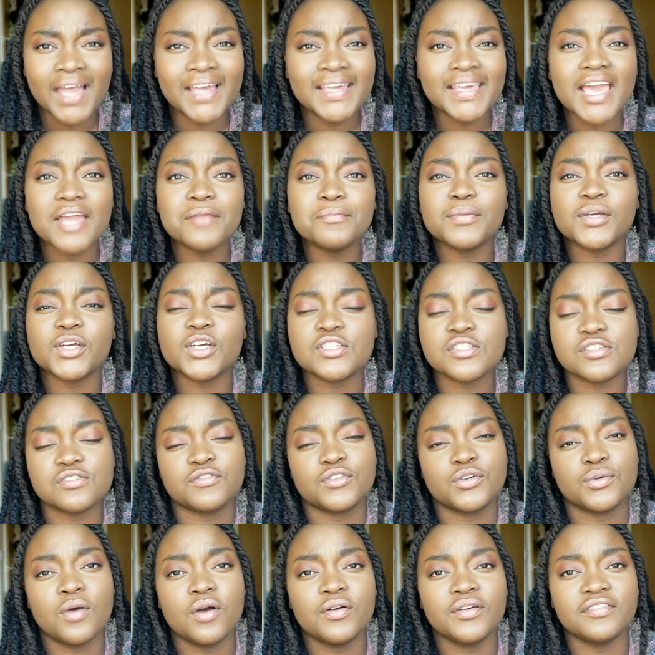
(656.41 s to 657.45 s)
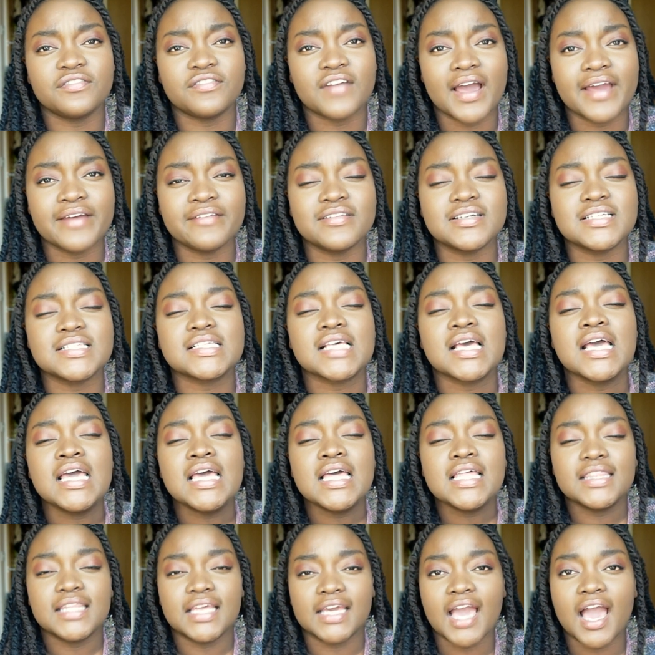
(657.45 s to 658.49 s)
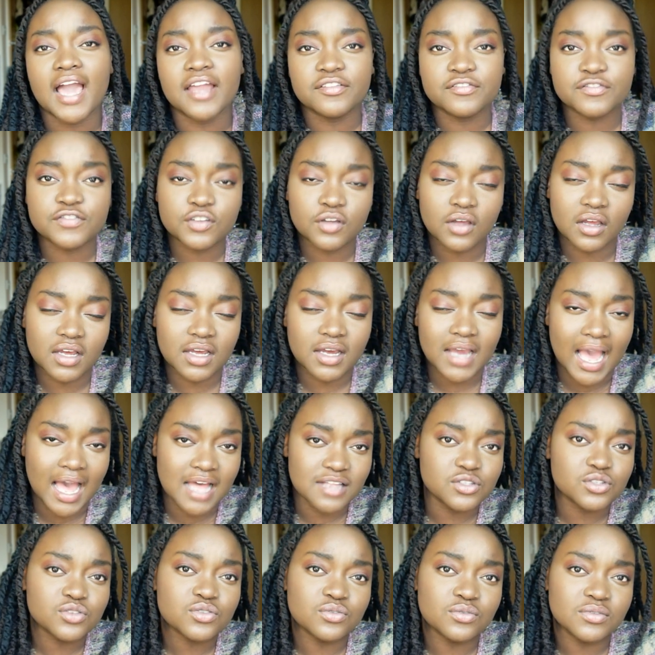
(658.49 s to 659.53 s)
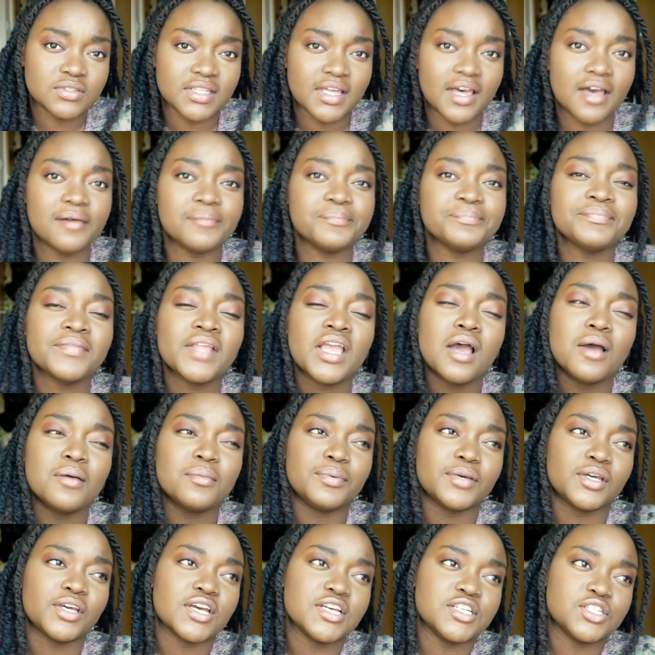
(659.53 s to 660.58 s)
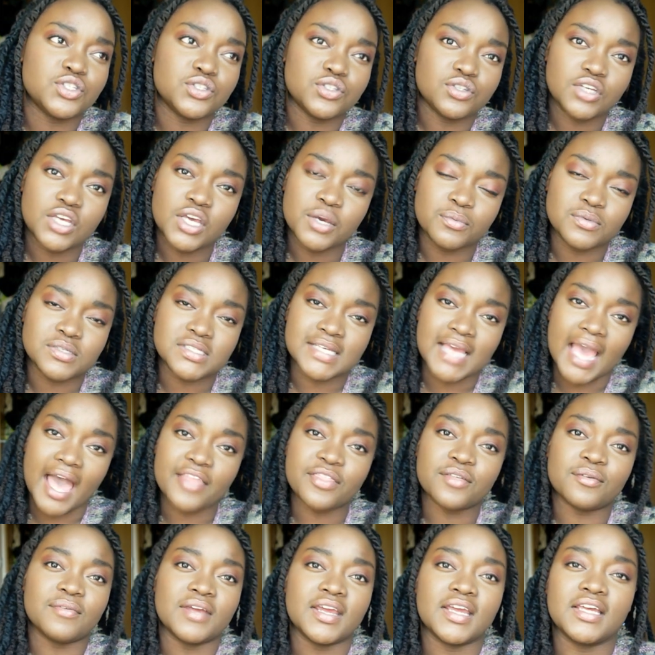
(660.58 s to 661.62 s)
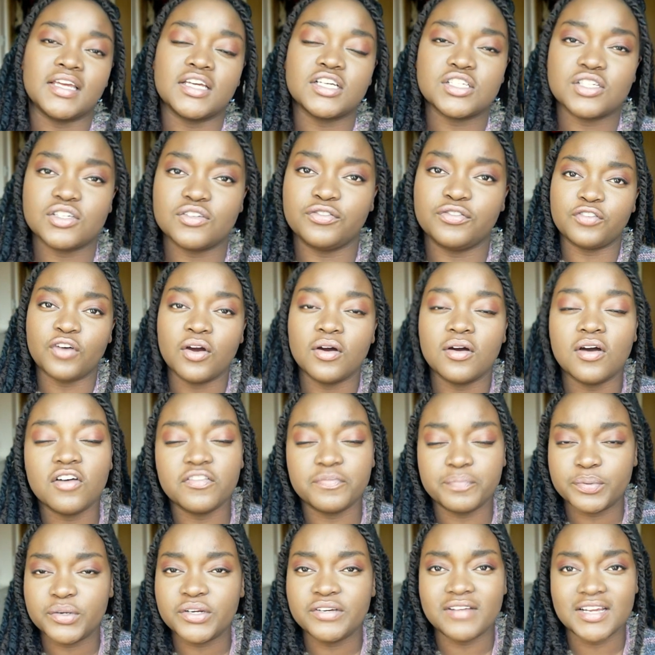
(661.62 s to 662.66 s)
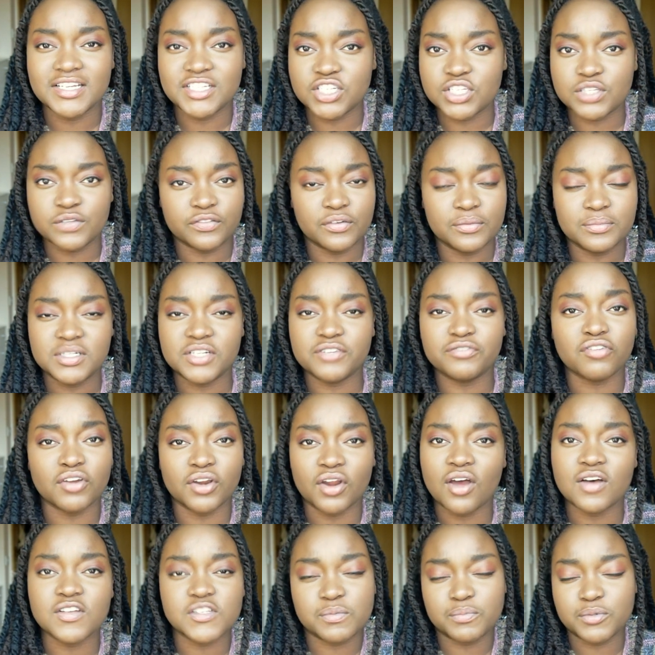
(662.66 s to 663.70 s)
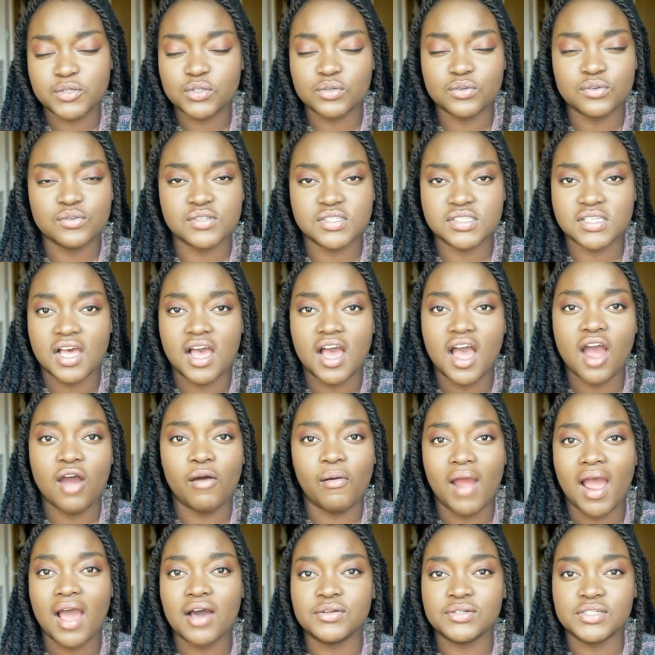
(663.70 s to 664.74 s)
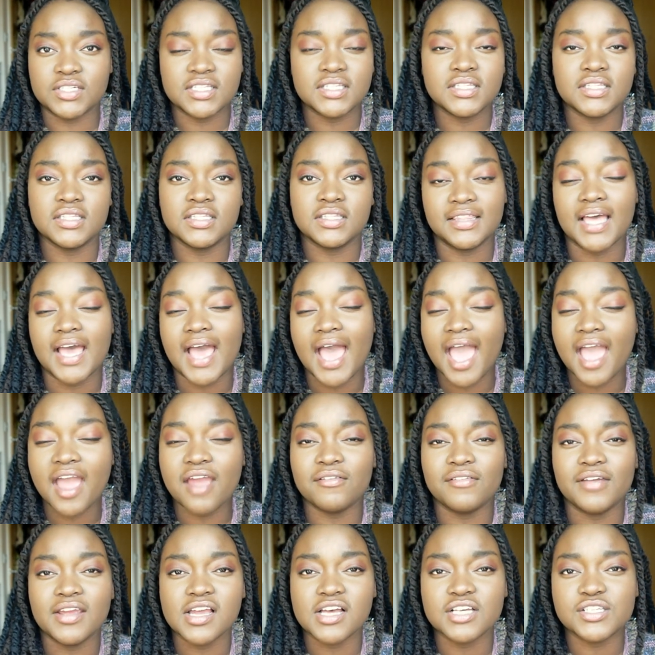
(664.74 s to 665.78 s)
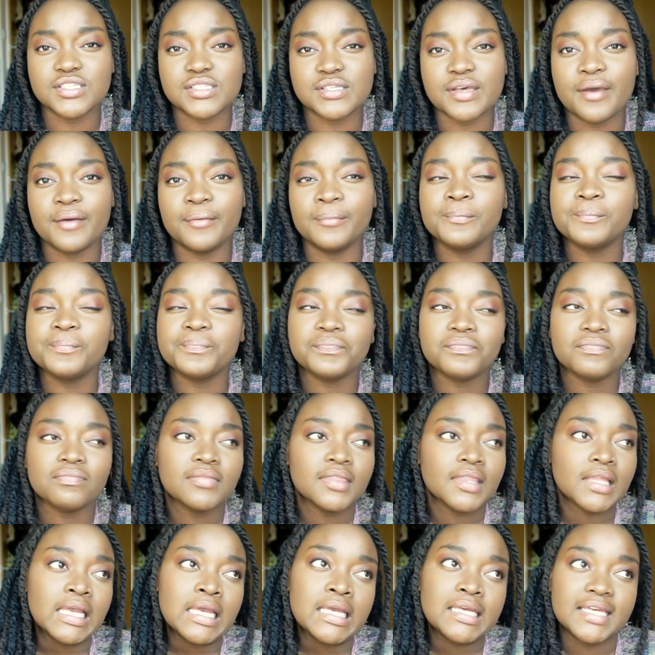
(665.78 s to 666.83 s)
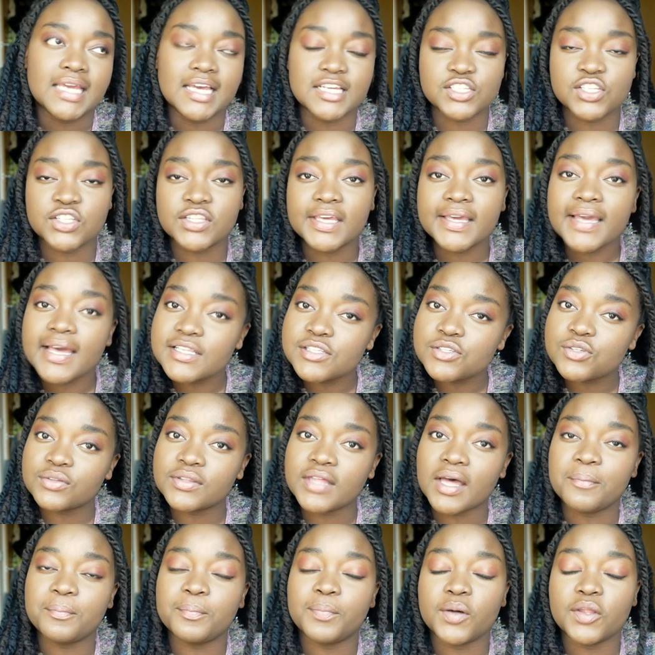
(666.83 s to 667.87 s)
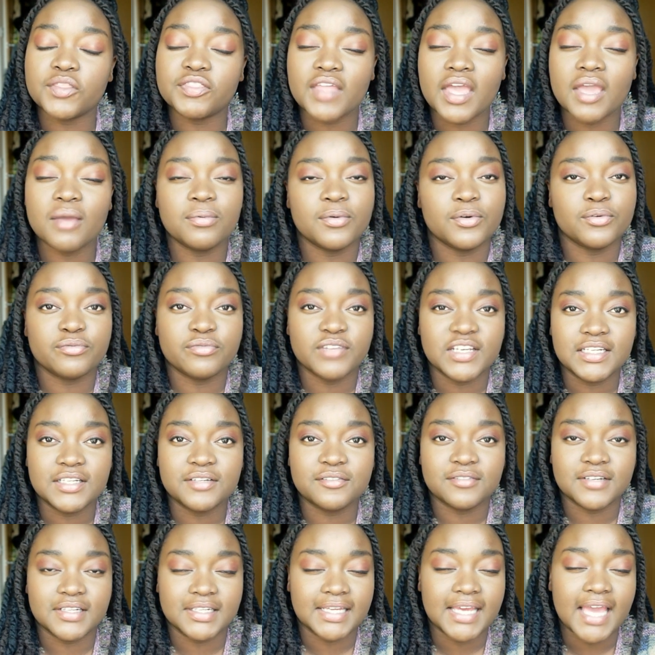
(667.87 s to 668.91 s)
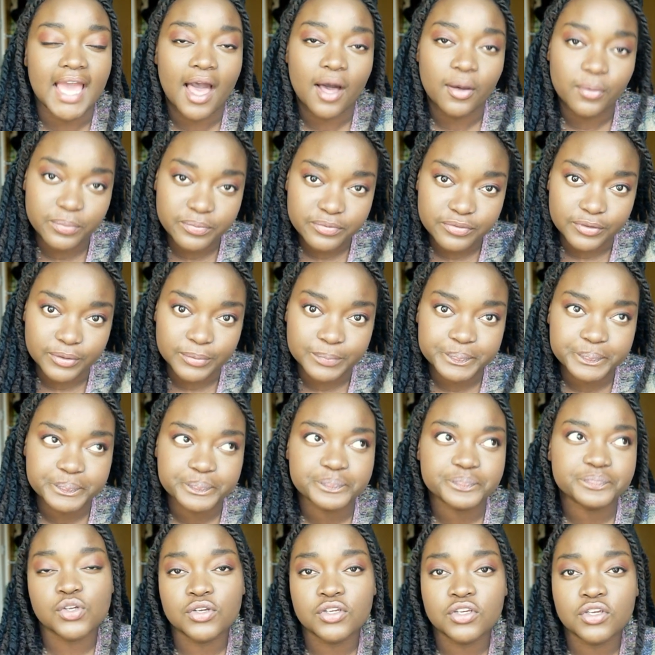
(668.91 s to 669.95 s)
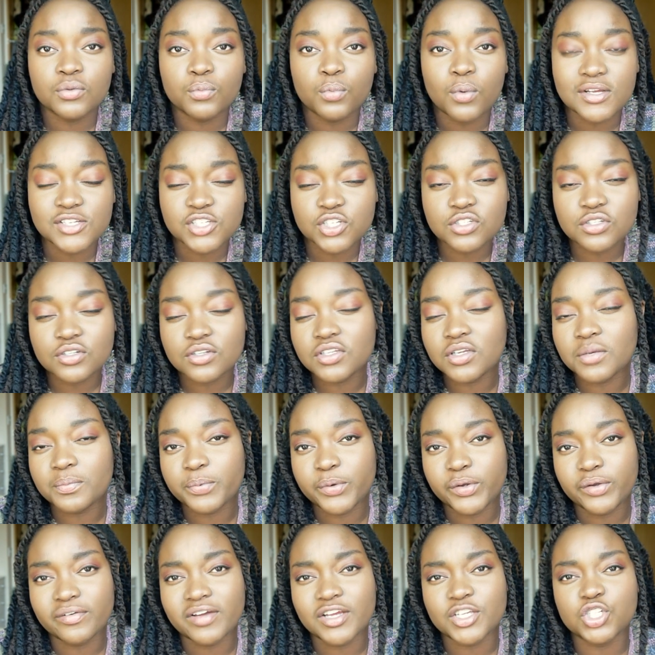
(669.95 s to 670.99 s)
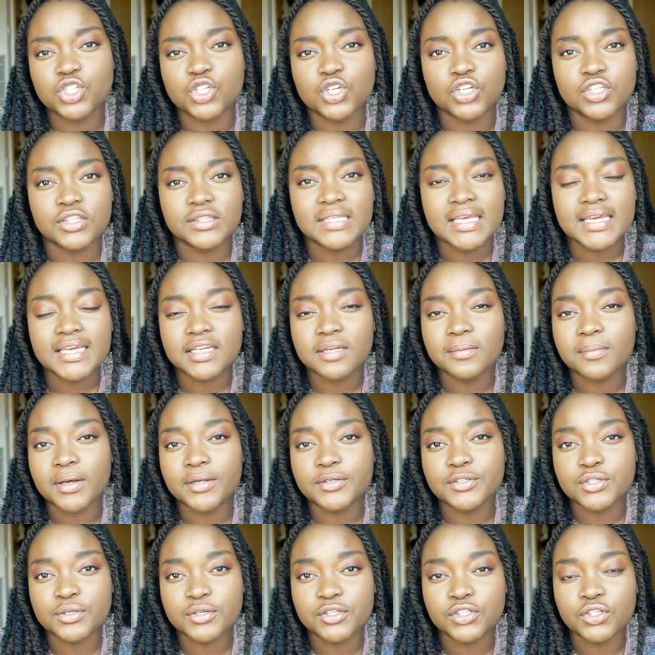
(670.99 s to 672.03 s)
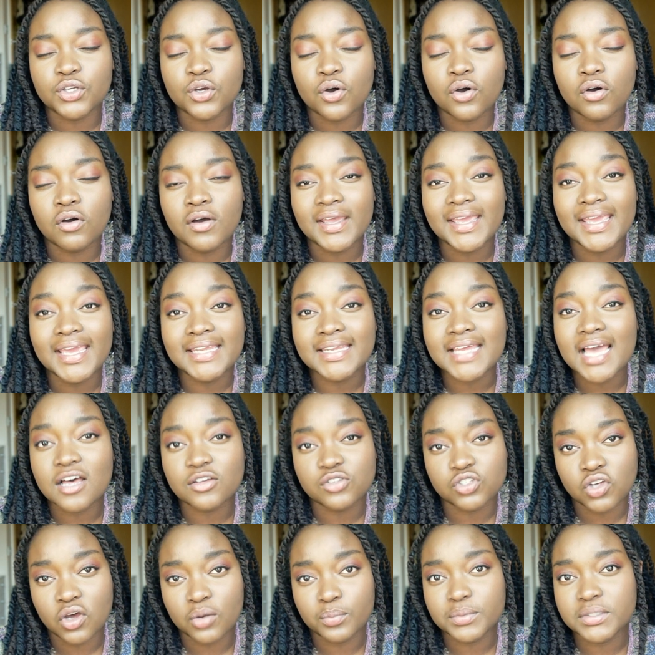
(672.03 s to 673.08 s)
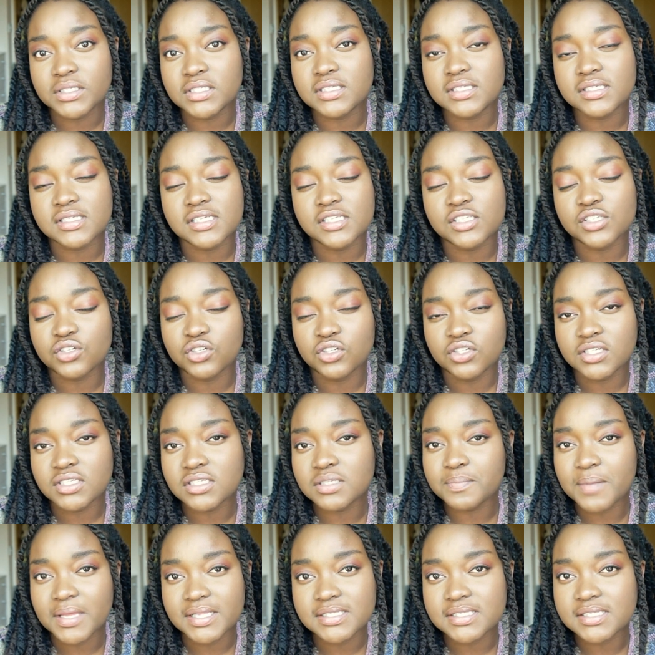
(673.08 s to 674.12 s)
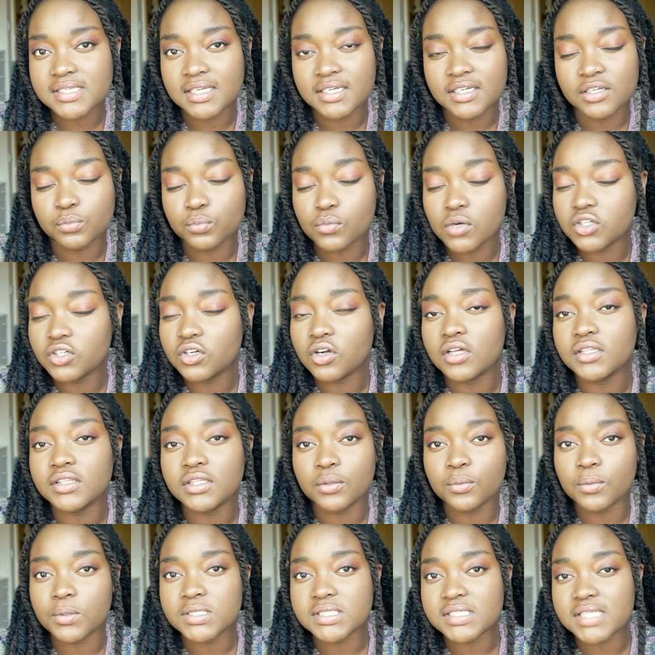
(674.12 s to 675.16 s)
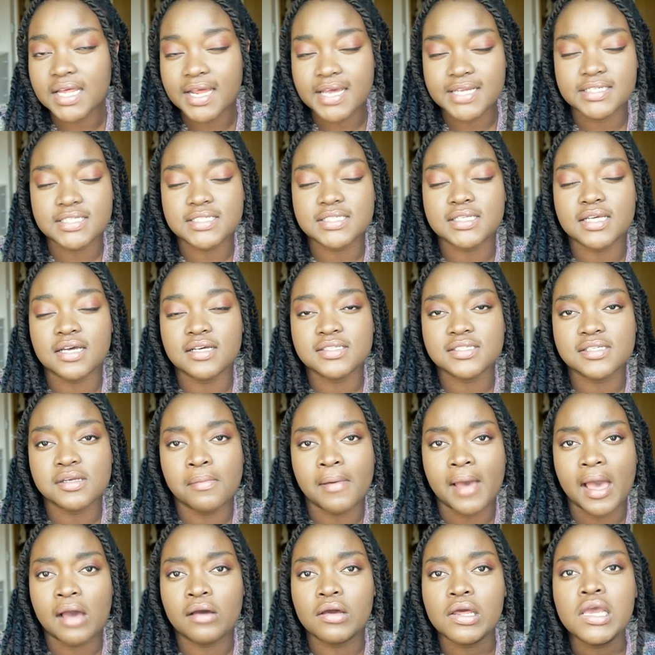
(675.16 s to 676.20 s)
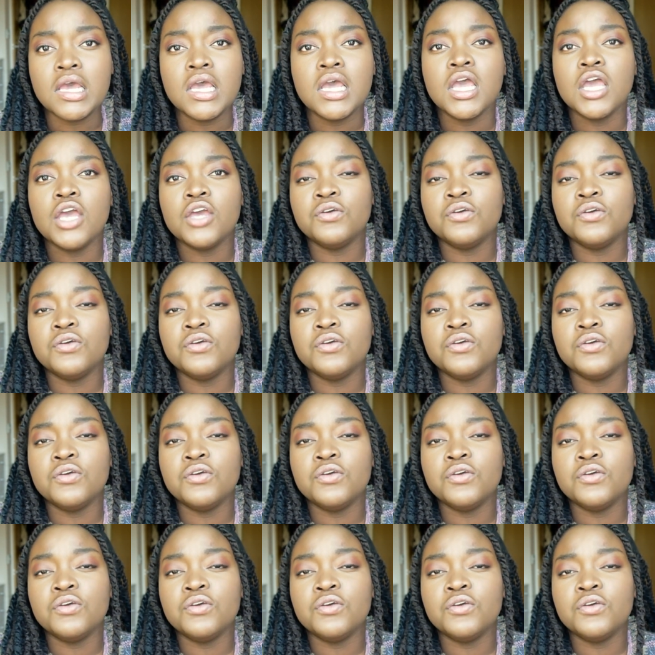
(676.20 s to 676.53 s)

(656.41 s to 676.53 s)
Again, because of coronavirus, they kind of cancelled them because it was gathering of pre-regs from different hospitals around the area. So they cancelled that, but they were really, really helpful. So whilst you're doing your pre-reg, you're thinking about doing your in-house competencies, so your dispensing and whatnot, the ones that I discussed about.